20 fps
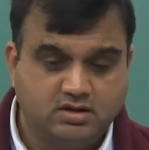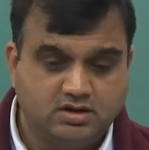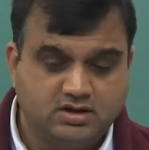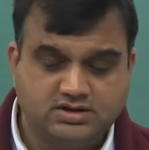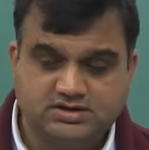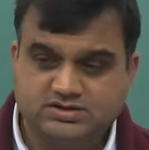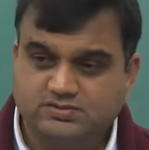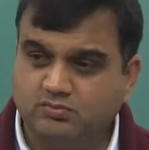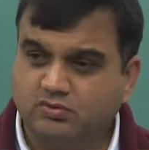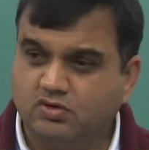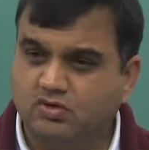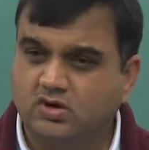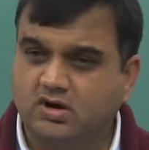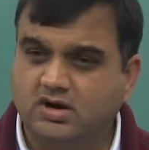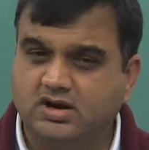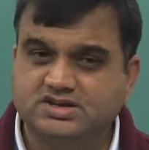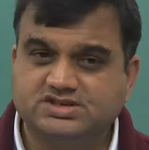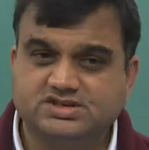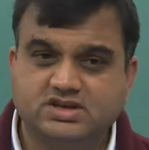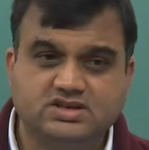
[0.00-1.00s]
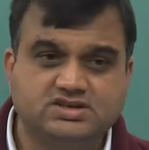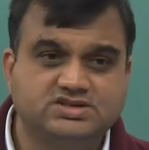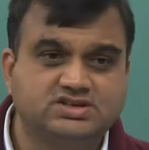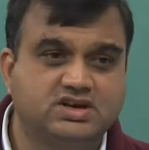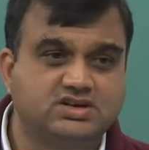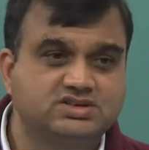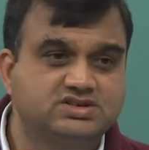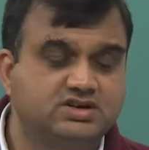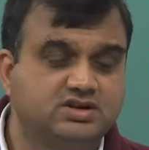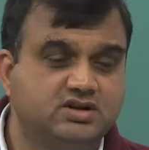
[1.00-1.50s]
is more or less
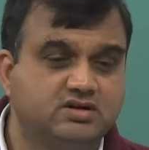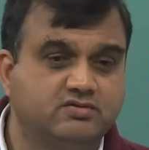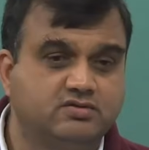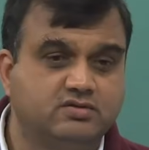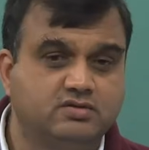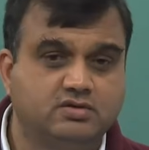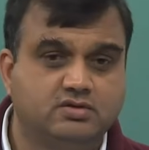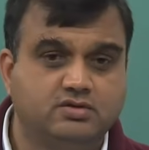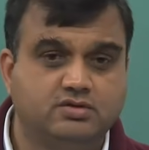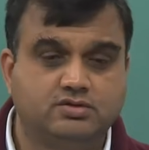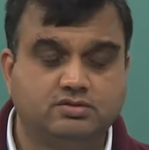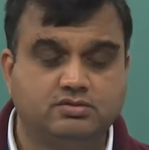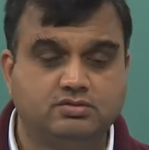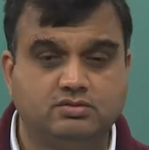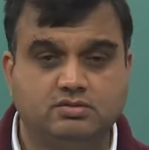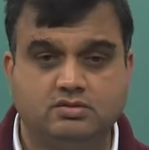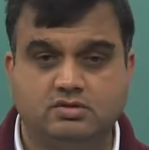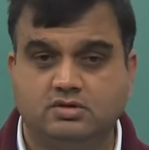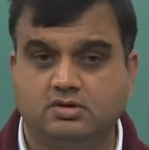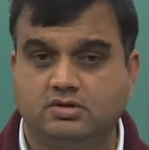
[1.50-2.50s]
insensitive to